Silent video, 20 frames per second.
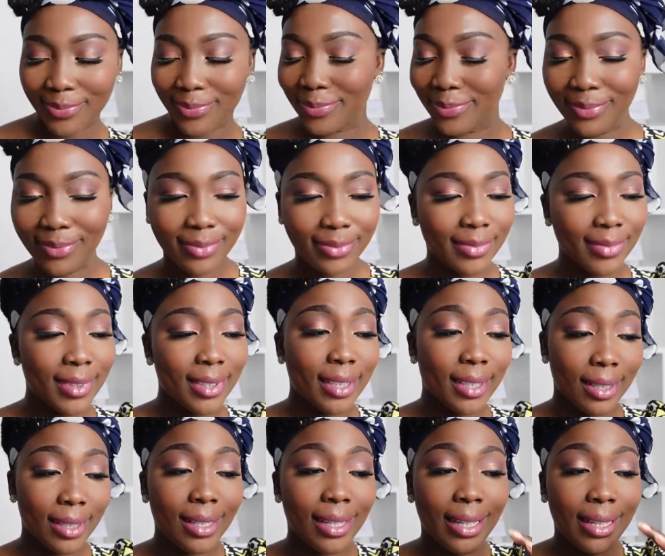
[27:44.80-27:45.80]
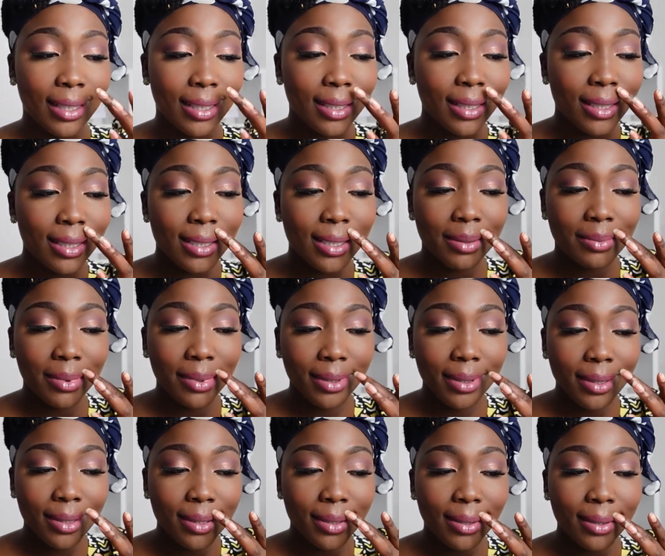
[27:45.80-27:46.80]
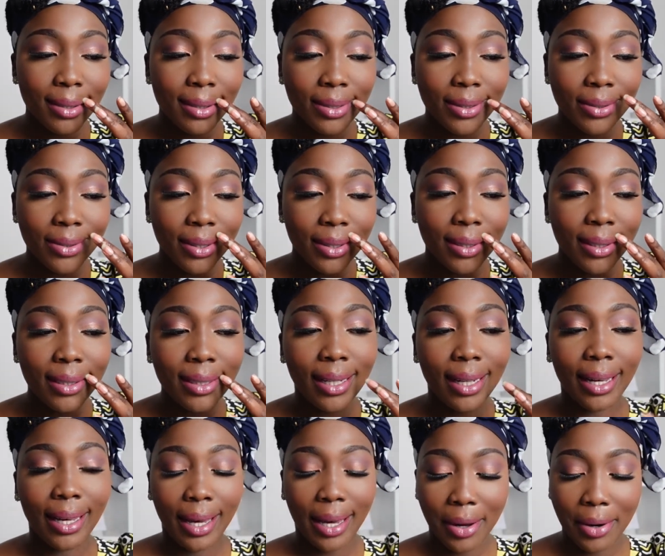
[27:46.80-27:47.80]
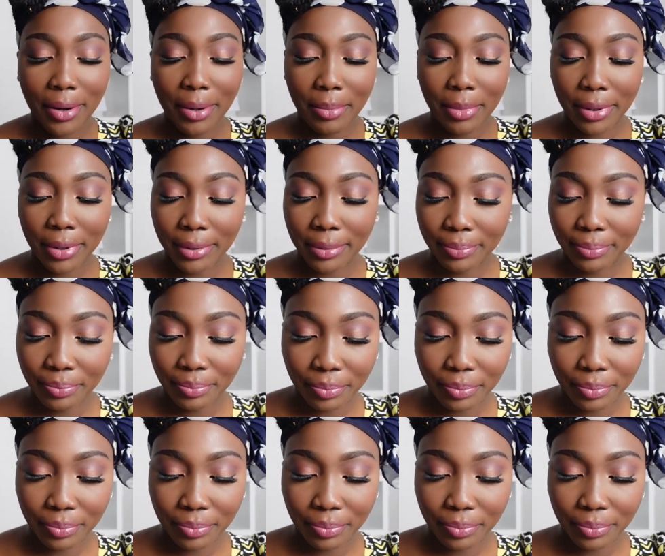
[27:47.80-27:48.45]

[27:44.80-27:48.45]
Mmm. Like, it smells literally like caramel.